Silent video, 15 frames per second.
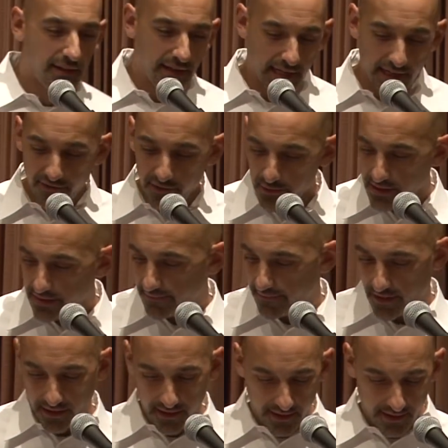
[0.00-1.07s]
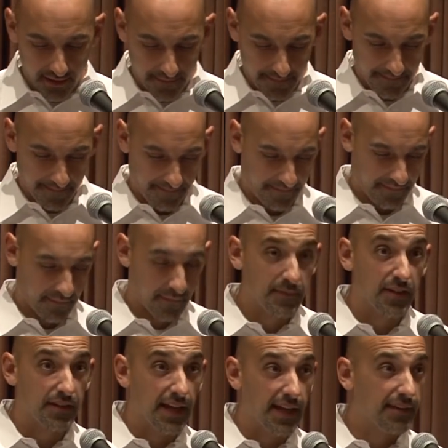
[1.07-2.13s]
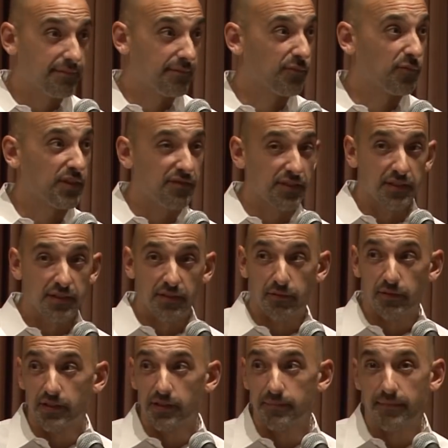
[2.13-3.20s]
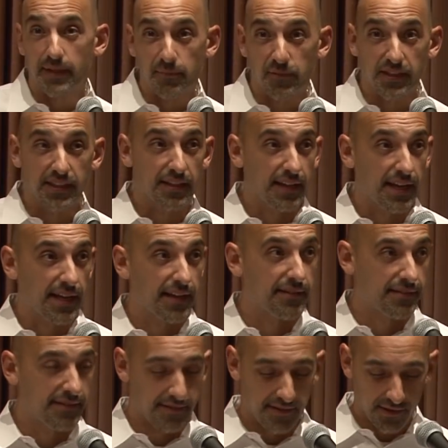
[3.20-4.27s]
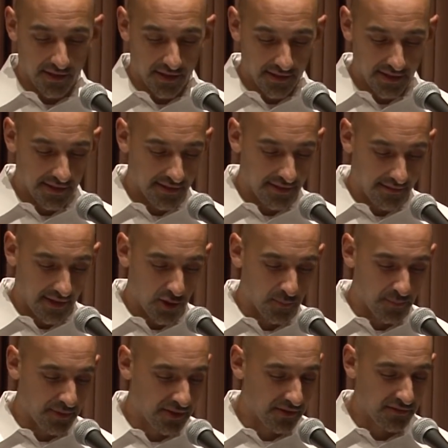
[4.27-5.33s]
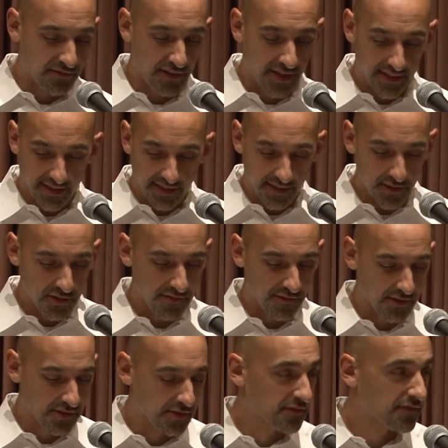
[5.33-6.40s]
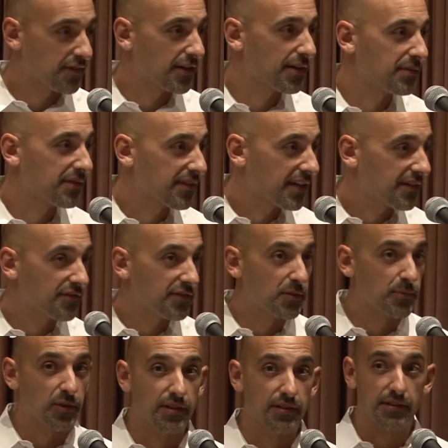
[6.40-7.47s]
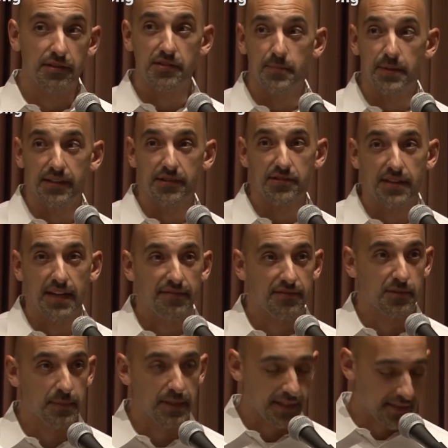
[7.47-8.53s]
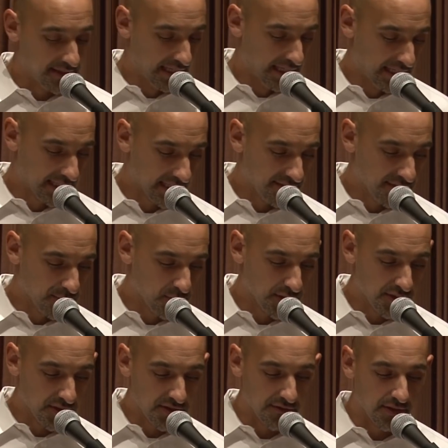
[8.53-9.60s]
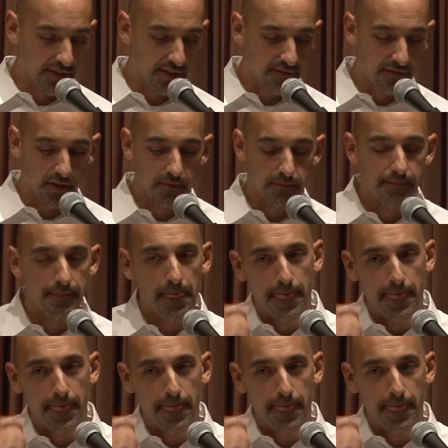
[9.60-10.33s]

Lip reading: Hi, everyone. Glad we filled the room. I'm really glad you're all here. Hope you're finding it useful so far. We've got a few more good speakers after me, give you more useful info.